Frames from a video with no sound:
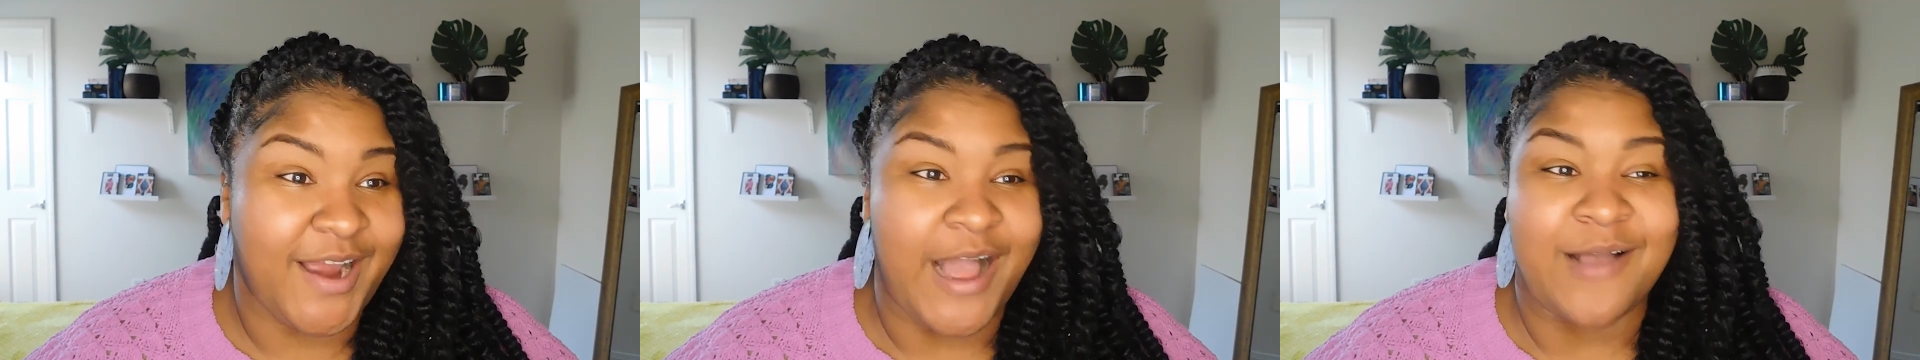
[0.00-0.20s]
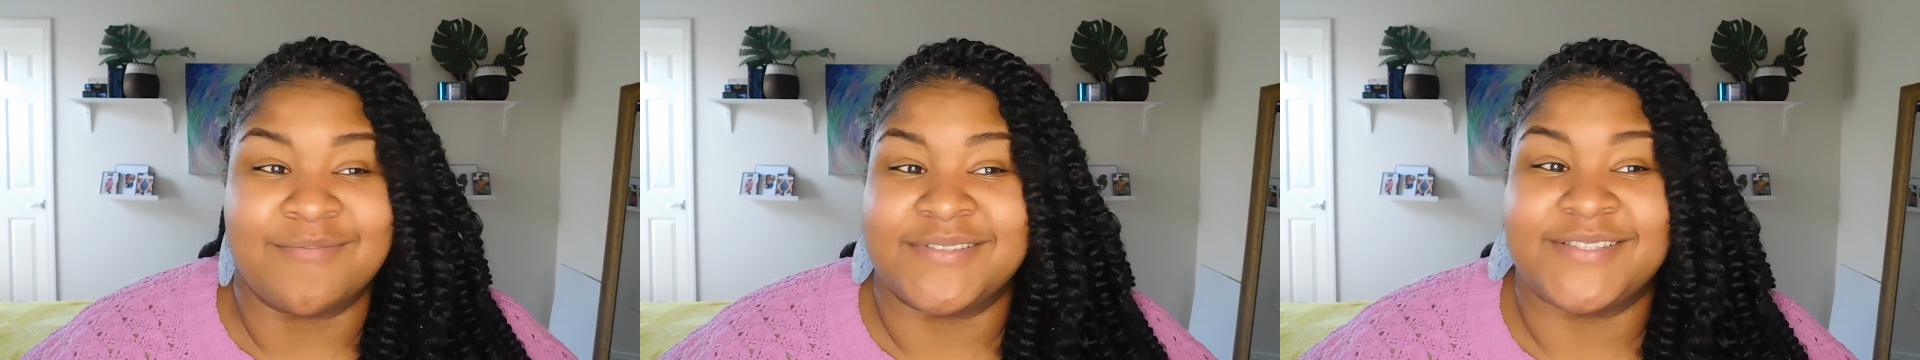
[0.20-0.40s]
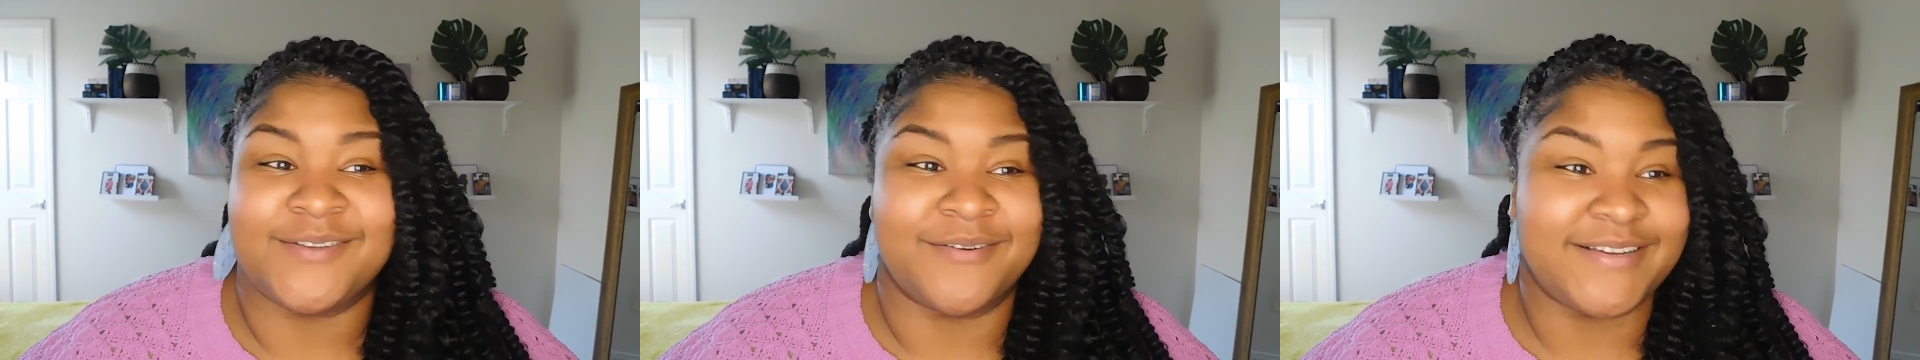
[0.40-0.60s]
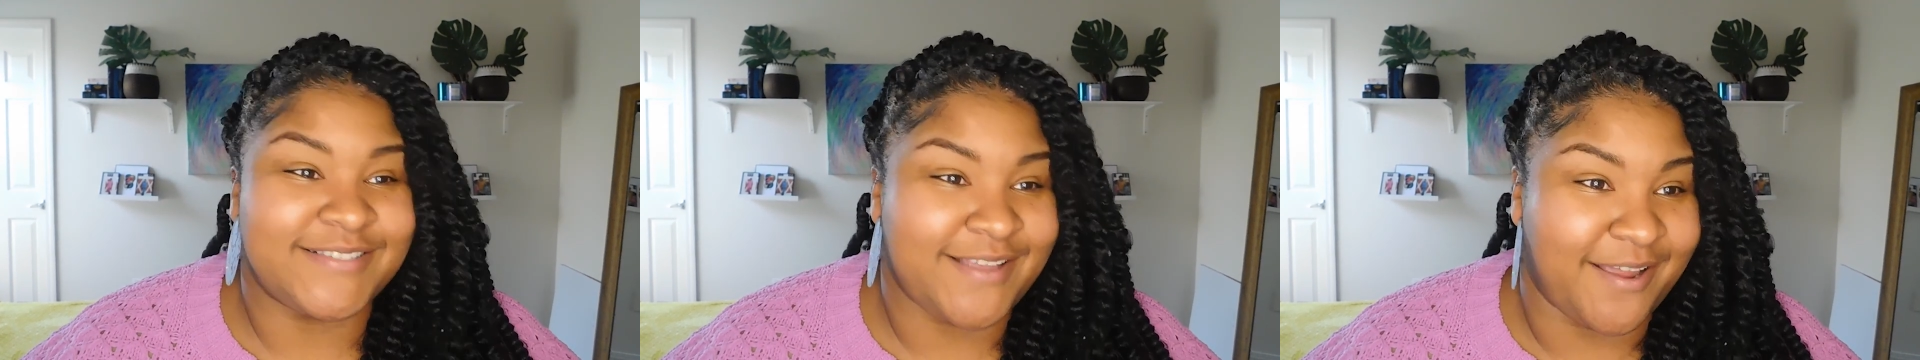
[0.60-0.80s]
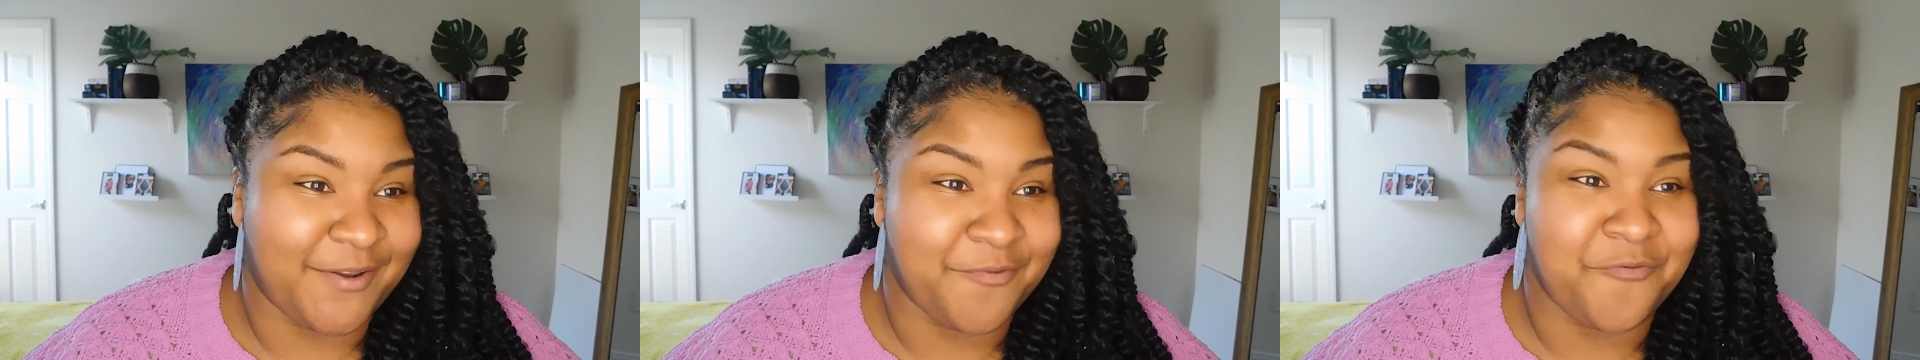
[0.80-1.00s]
I'm so
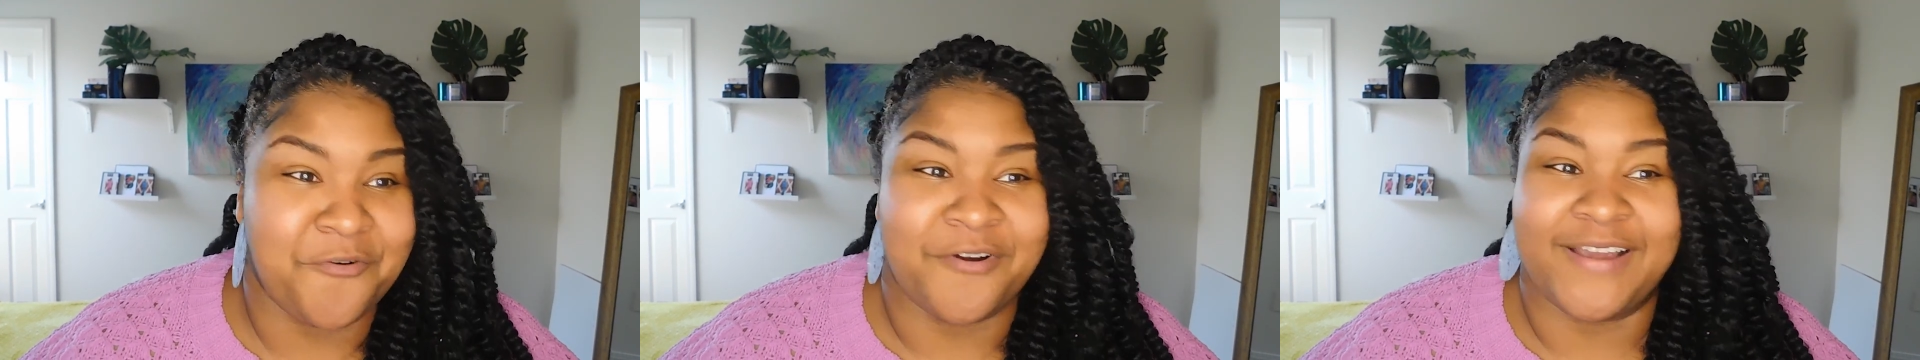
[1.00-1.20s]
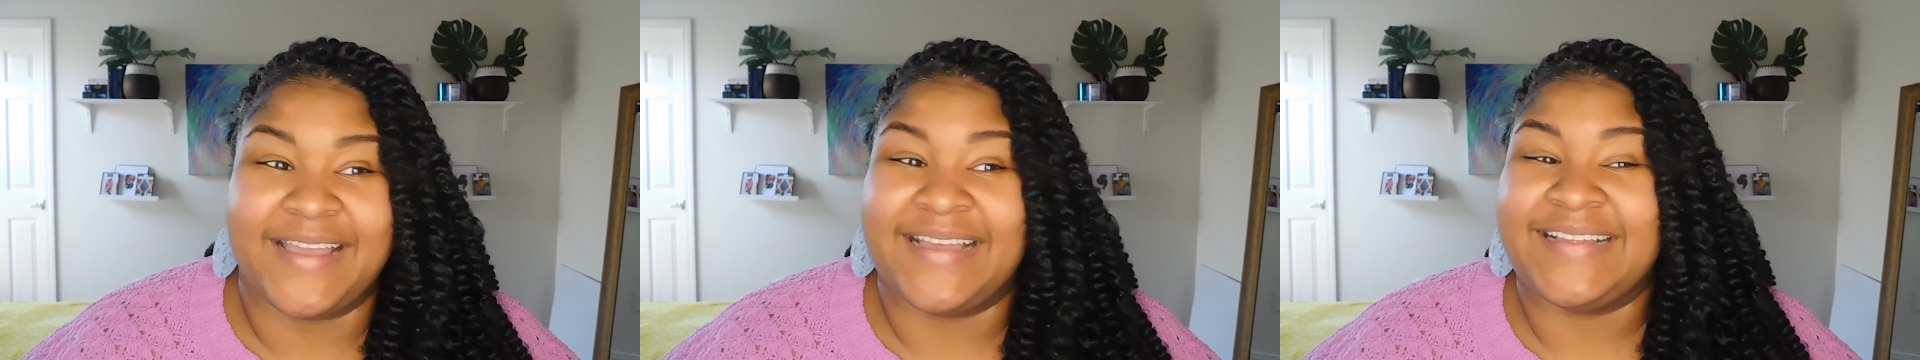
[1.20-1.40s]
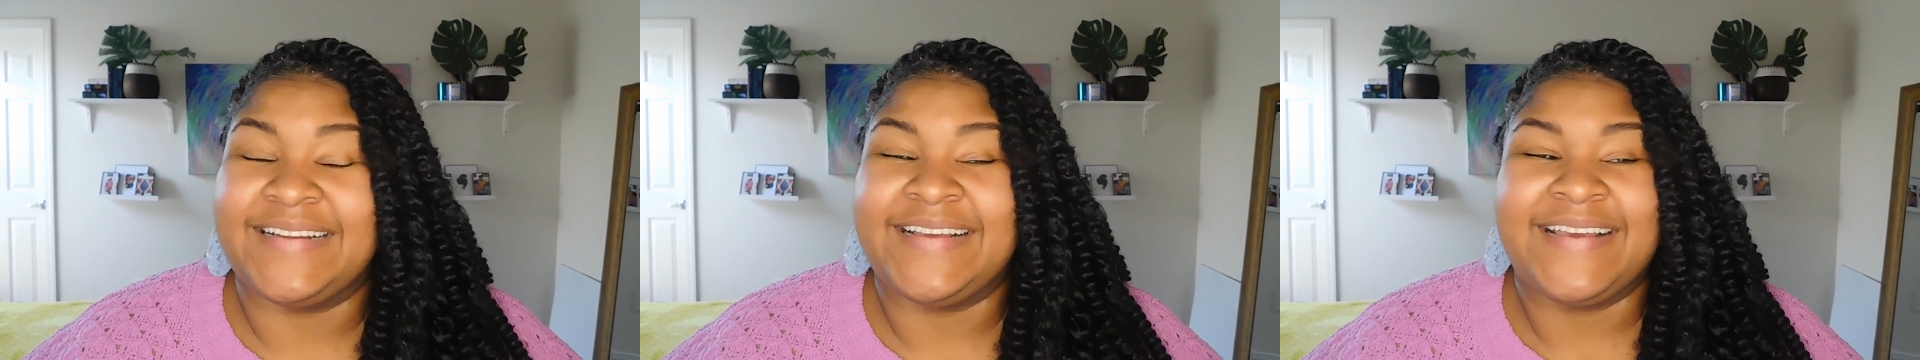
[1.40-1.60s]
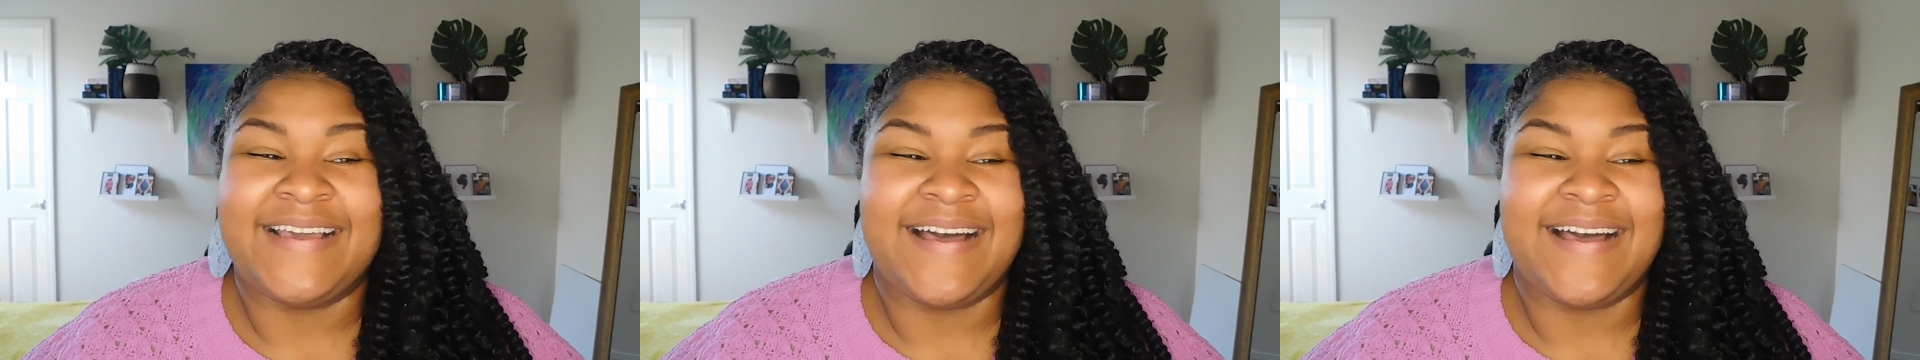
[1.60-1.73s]
excited for it.